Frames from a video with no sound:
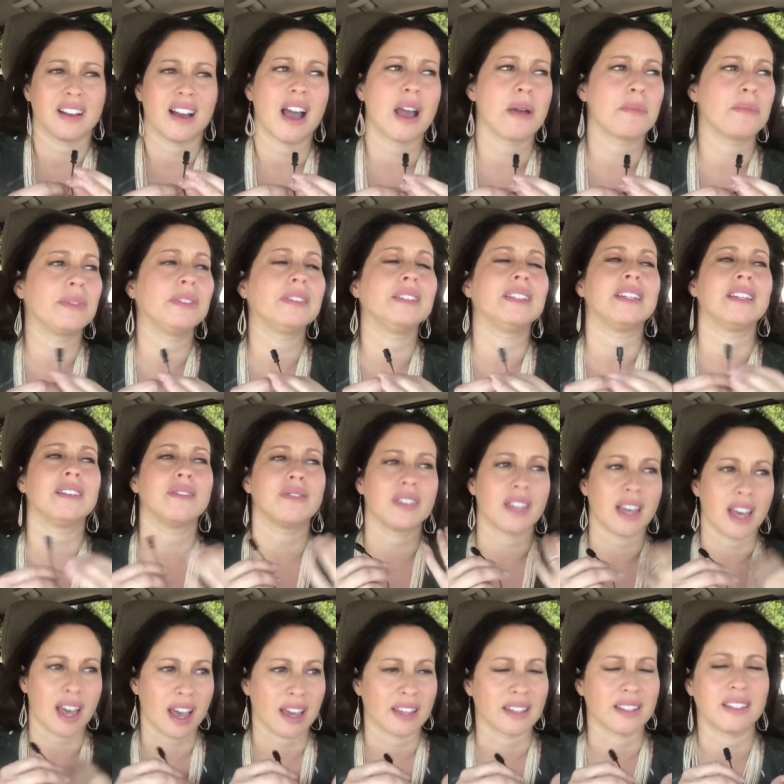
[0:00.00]
I believe
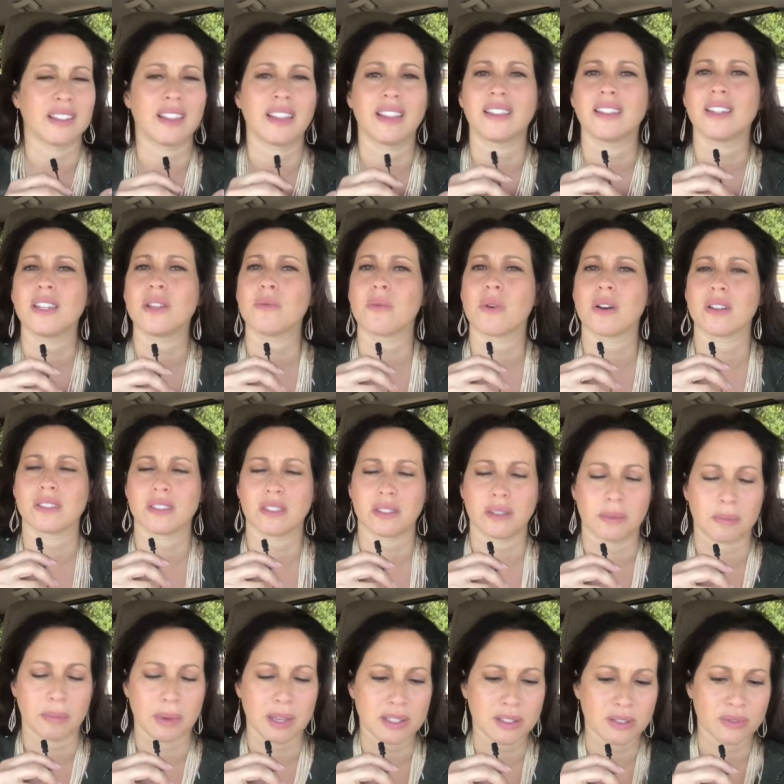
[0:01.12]
that that He wants
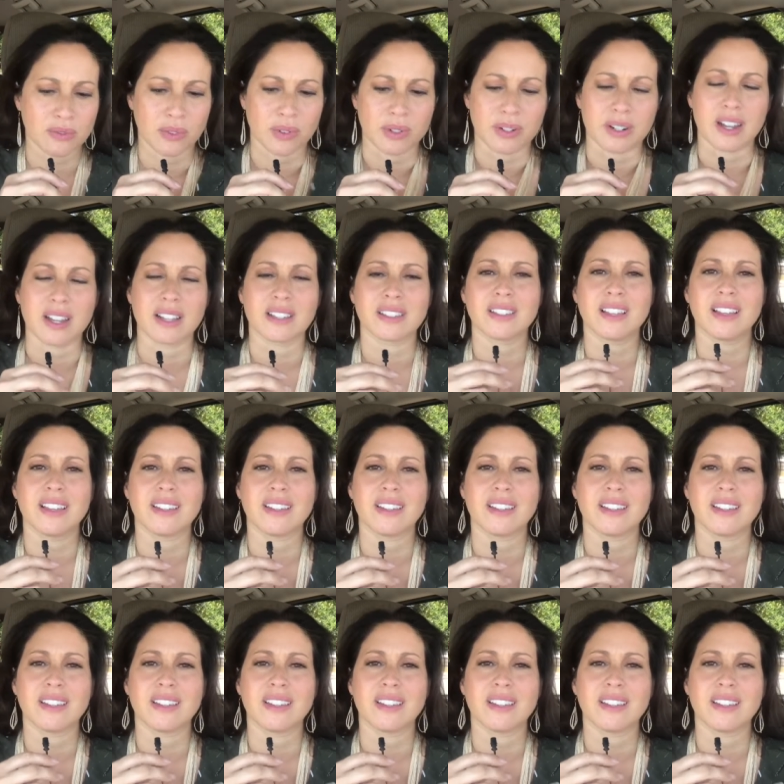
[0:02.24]
the best for us,